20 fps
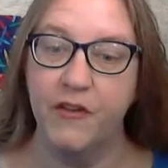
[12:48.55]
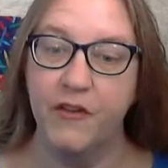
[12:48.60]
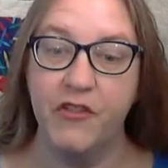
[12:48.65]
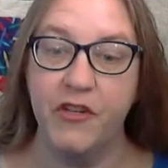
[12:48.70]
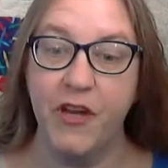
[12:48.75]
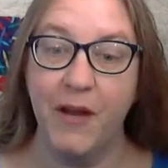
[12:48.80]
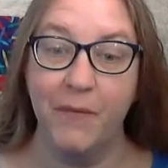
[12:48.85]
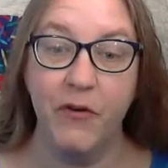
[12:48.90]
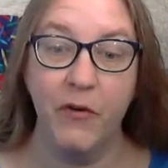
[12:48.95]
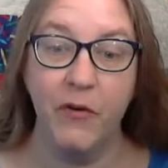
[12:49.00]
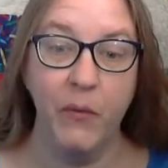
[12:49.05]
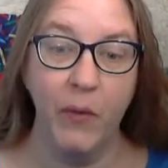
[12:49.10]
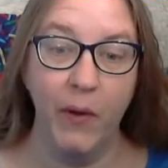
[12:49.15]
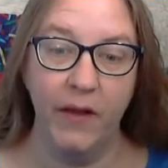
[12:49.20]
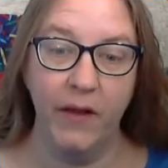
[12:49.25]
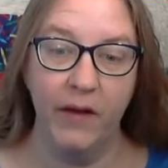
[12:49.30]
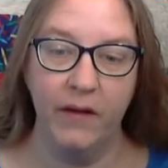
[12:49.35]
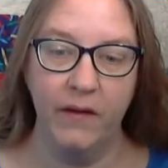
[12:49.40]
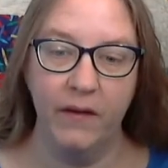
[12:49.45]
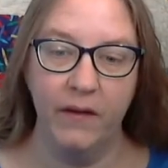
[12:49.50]
Chapter
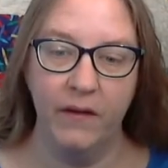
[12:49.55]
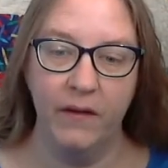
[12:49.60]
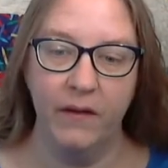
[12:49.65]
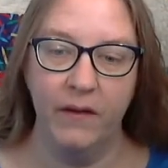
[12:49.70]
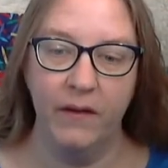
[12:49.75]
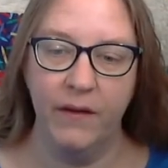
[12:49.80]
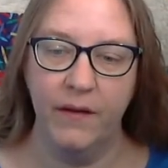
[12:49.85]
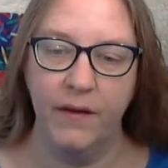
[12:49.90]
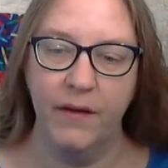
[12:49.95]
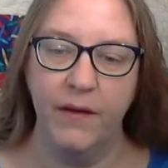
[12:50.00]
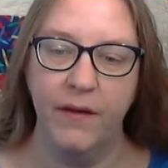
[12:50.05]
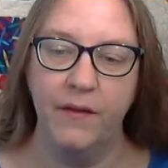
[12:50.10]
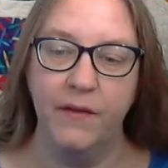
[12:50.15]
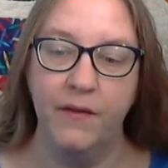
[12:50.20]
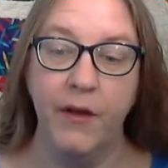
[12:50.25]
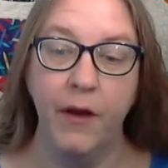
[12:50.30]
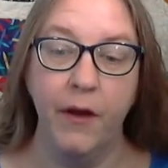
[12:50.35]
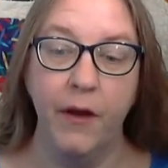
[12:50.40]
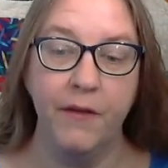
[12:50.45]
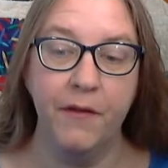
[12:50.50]
1
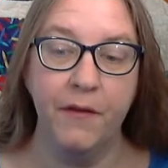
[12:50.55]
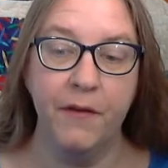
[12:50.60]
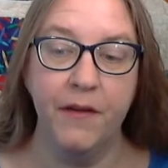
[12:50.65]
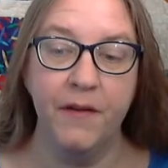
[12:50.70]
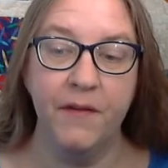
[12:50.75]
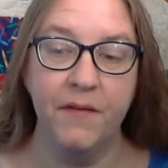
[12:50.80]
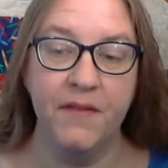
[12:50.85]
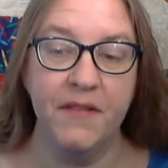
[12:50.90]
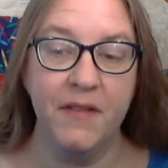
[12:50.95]
The author gives